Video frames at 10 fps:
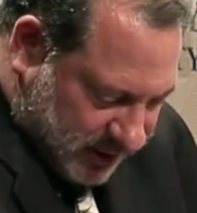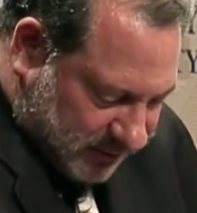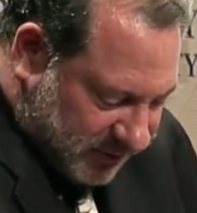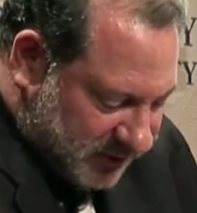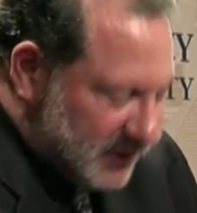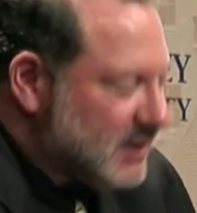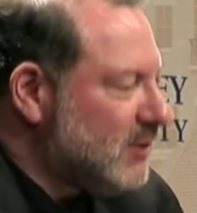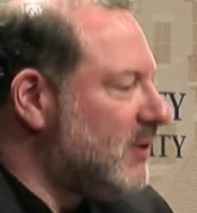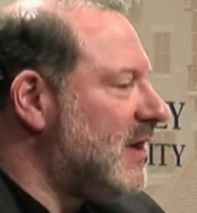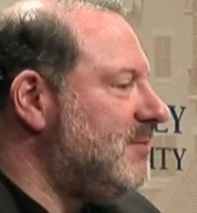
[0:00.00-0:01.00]
In
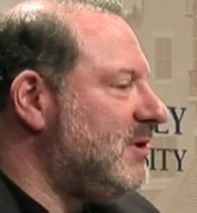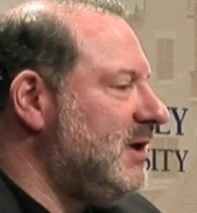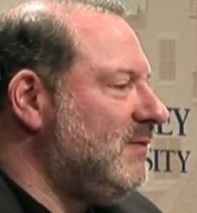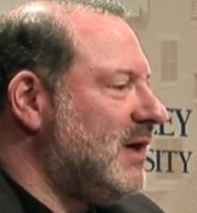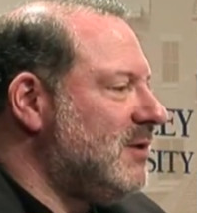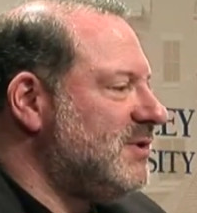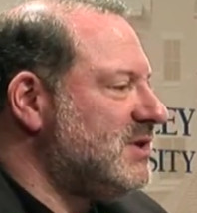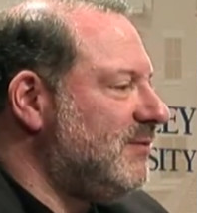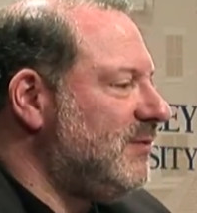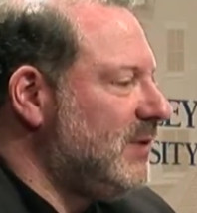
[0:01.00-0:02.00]
particular, they believed that it was
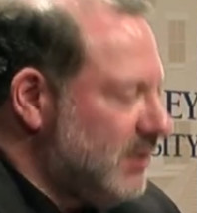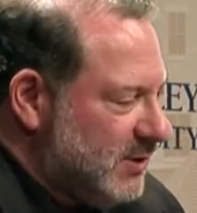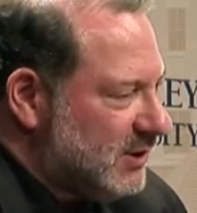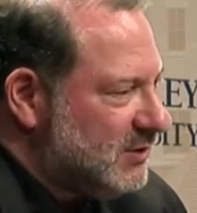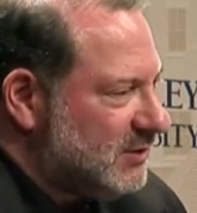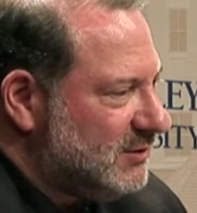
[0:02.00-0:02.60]
a fluid.